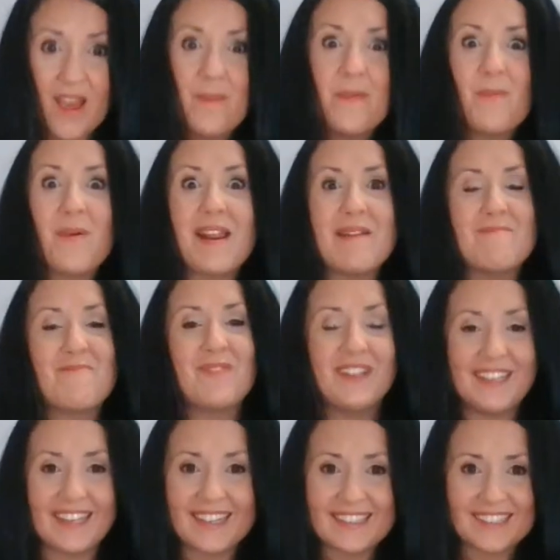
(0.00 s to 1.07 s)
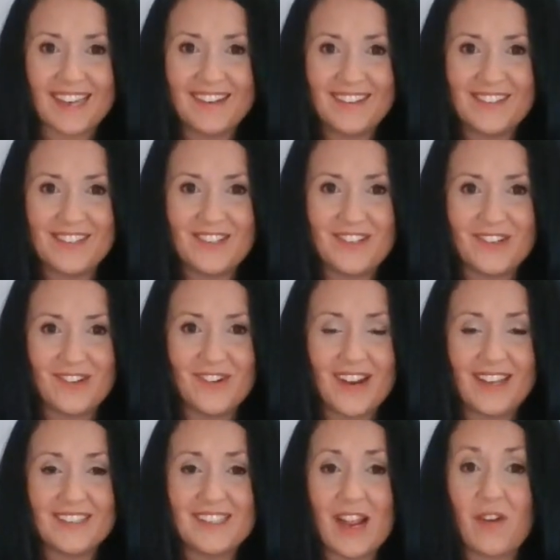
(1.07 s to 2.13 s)
But what I'm really excited to do
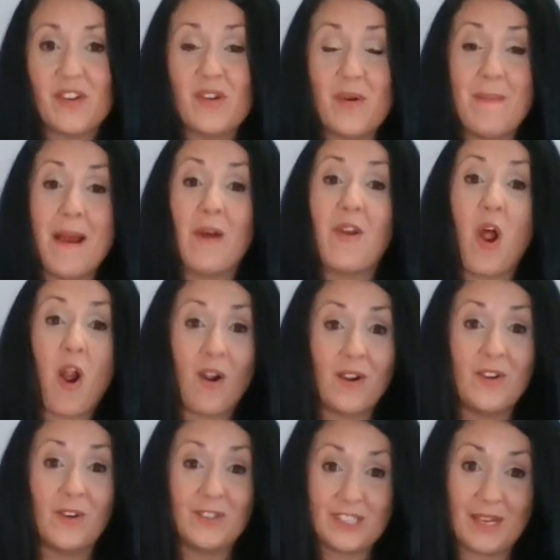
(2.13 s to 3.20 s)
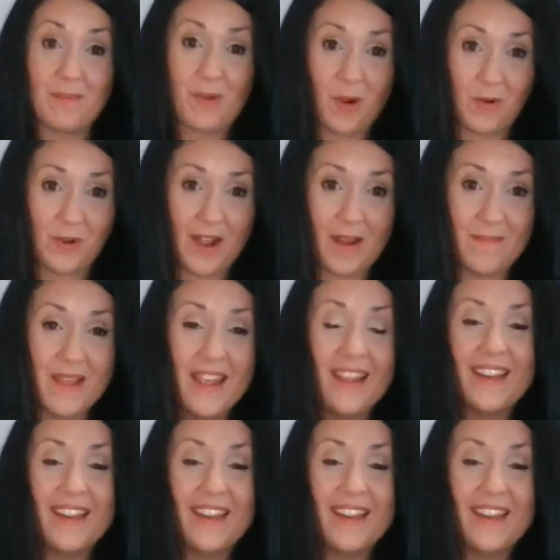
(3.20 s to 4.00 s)
is tell you about our nursing program